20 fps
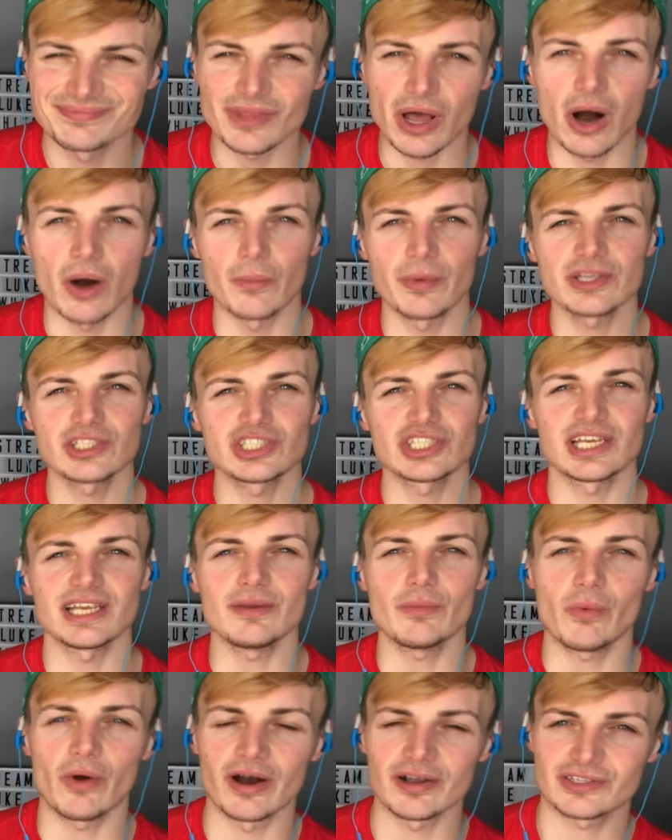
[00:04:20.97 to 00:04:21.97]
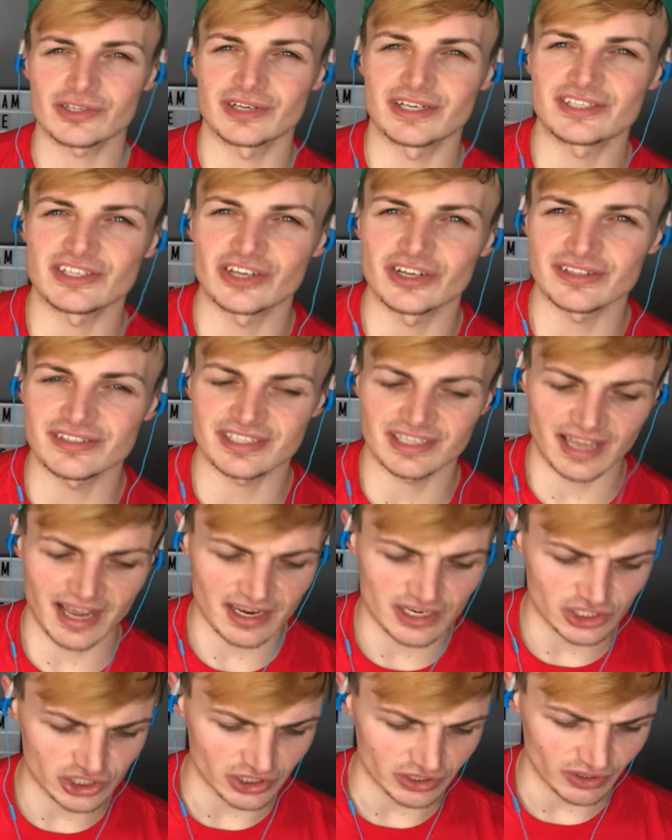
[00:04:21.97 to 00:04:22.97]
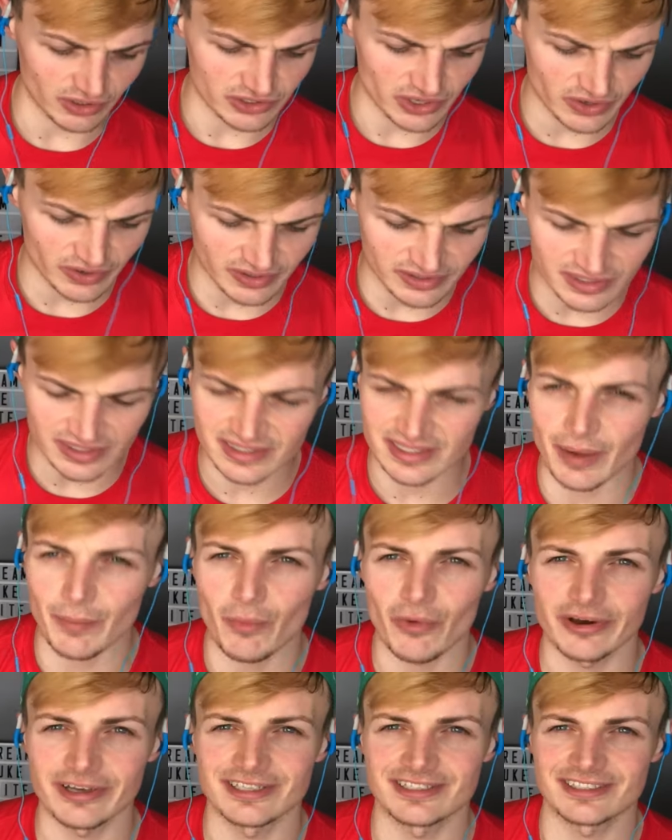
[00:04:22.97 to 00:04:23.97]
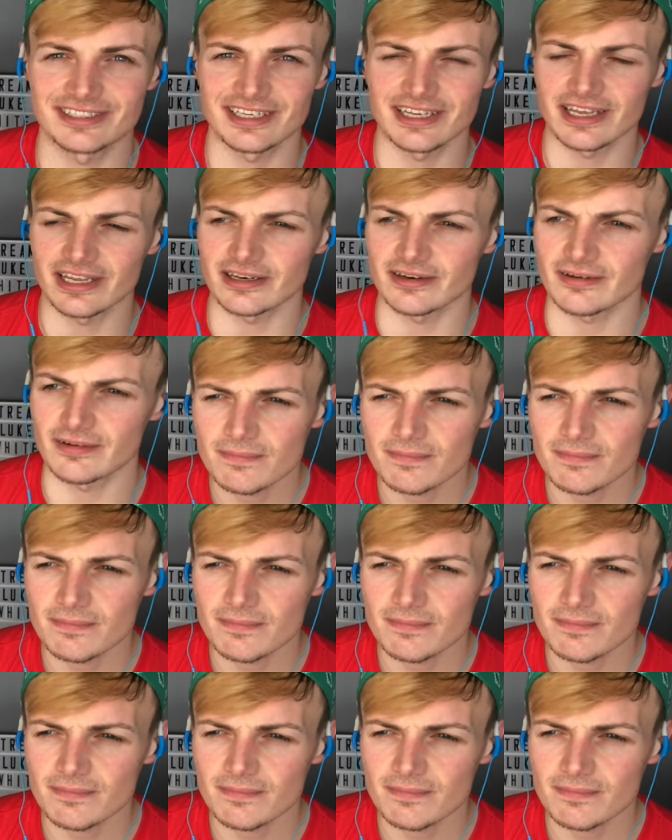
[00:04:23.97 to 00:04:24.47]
I wish he worked on his enunciation. I don't understand what he's singing.